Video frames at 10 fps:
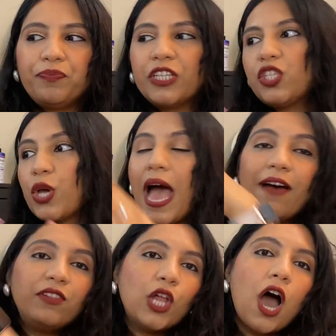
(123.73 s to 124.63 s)
to
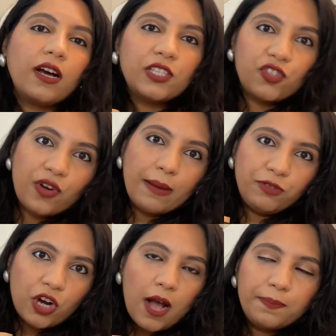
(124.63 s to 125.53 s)
have long strap
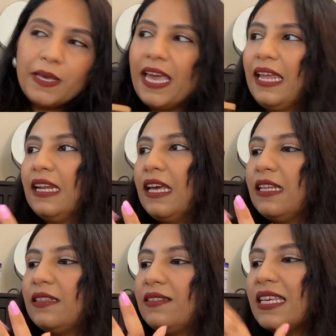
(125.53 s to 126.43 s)
drop, and
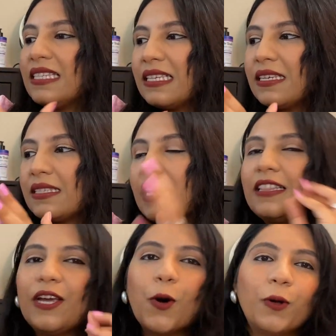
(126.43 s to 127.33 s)
this is
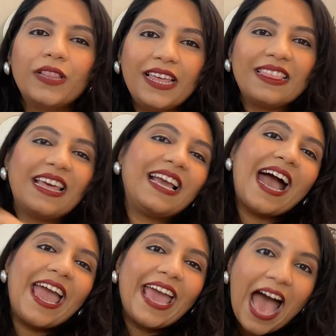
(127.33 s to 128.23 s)
the only thing
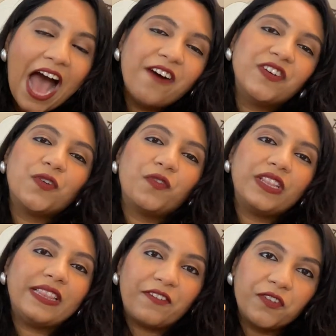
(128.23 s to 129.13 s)
I have
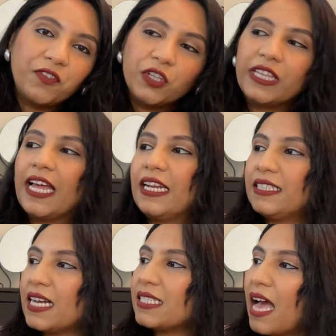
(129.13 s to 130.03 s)
with Neverfull, that it
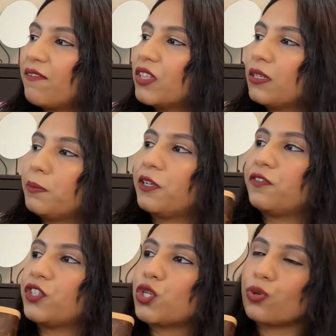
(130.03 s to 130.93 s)
does have a little bit of
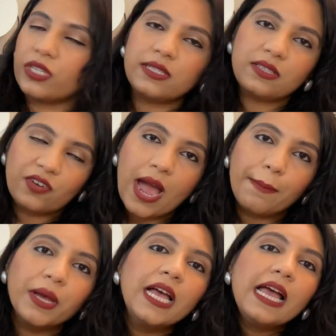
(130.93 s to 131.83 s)
a short strap.
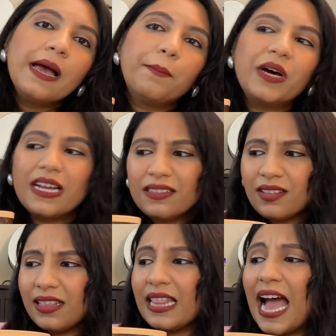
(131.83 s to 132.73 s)
But other
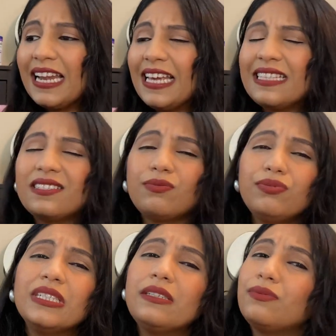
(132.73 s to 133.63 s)
than that, it's
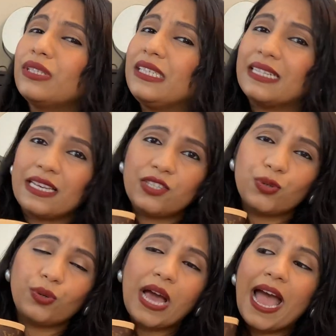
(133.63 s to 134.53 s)
really nice
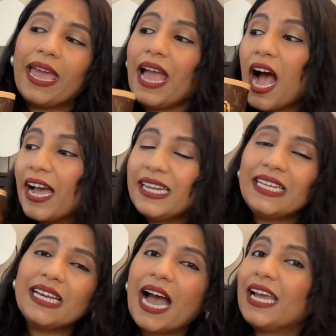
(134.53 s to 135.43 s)
tote. I highly